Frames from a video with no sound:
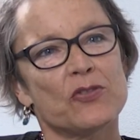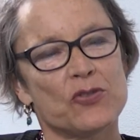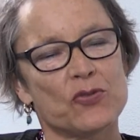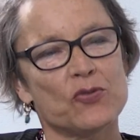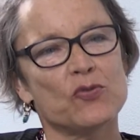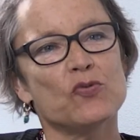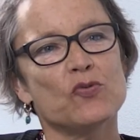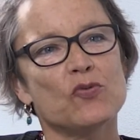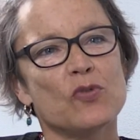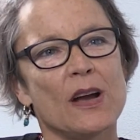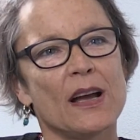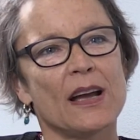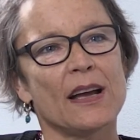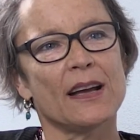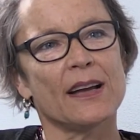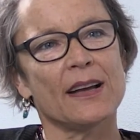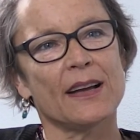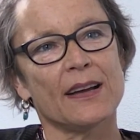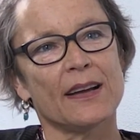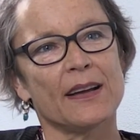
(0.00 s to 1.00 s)
to
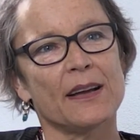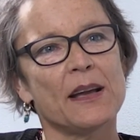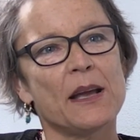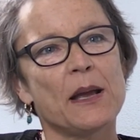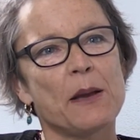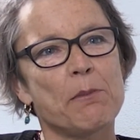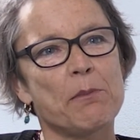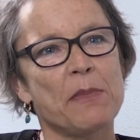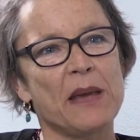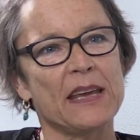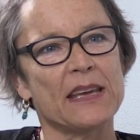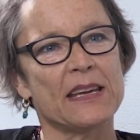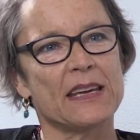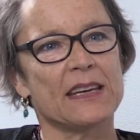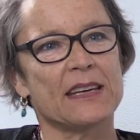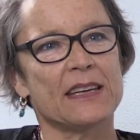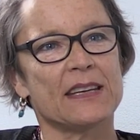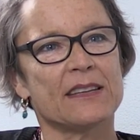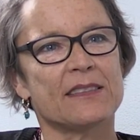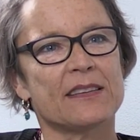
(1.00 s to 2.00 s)
uh, make
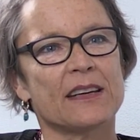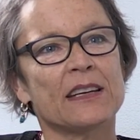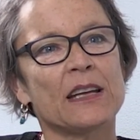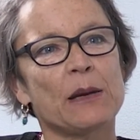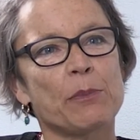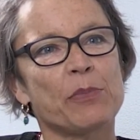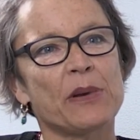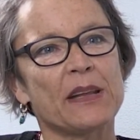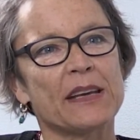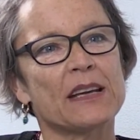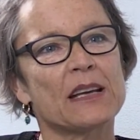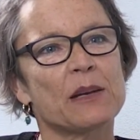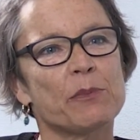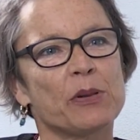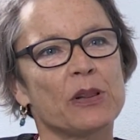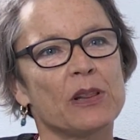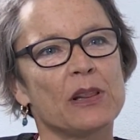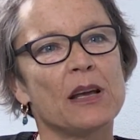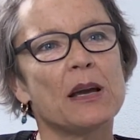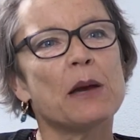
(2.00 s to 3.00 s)
it an
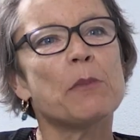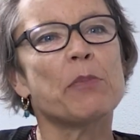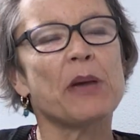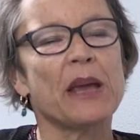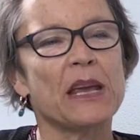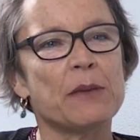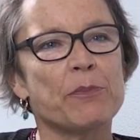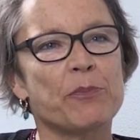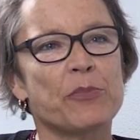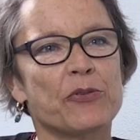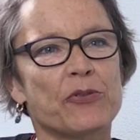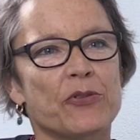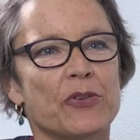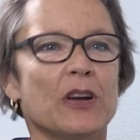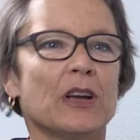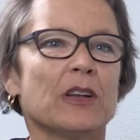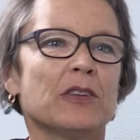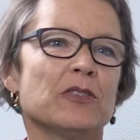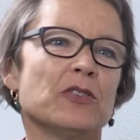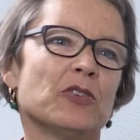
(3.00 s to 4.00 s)
applicable paper,
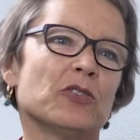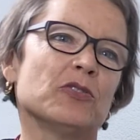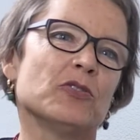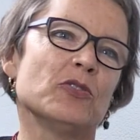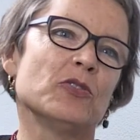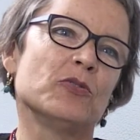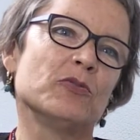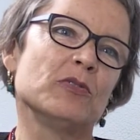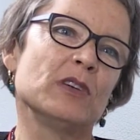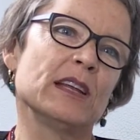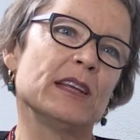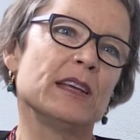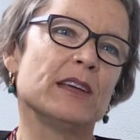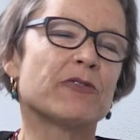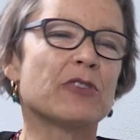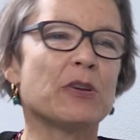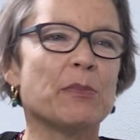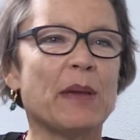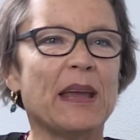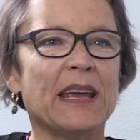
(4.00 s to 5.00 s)
not only
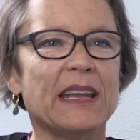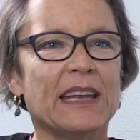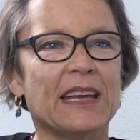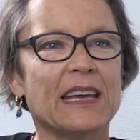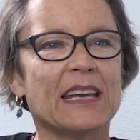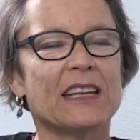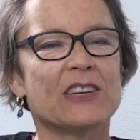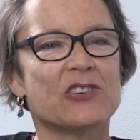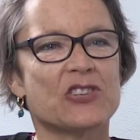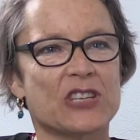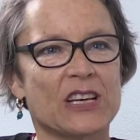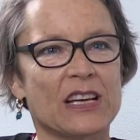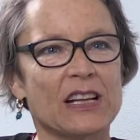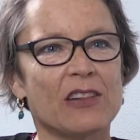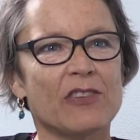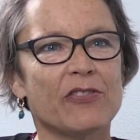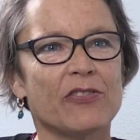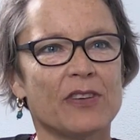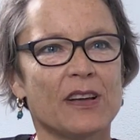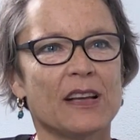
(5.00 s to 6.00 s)
remaining in the
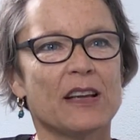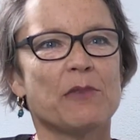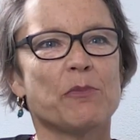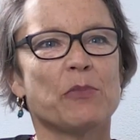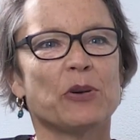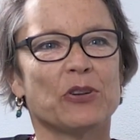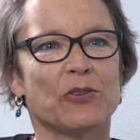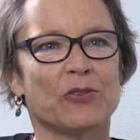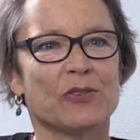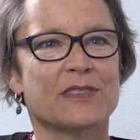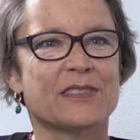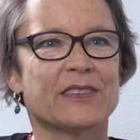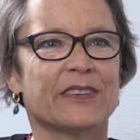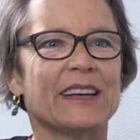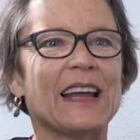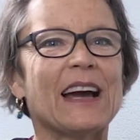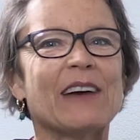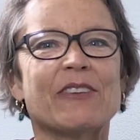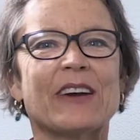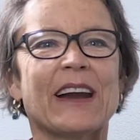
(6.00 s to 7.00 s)
shelf, but also
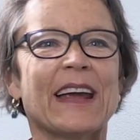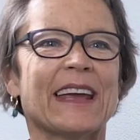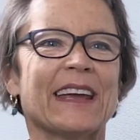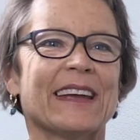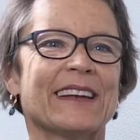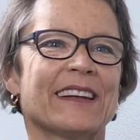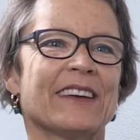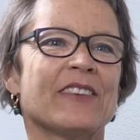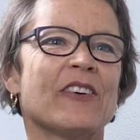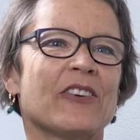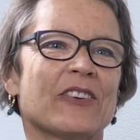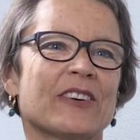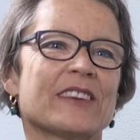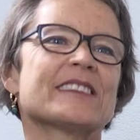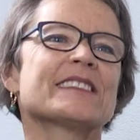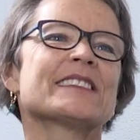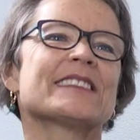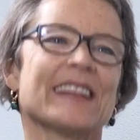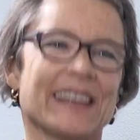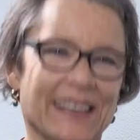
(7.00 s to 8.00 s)
in our head and
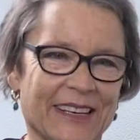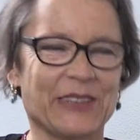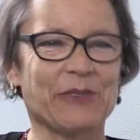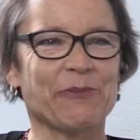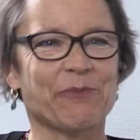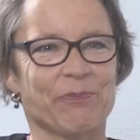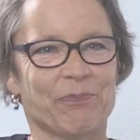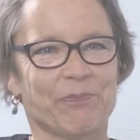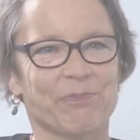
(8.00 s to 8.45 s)
hearts. Thank you.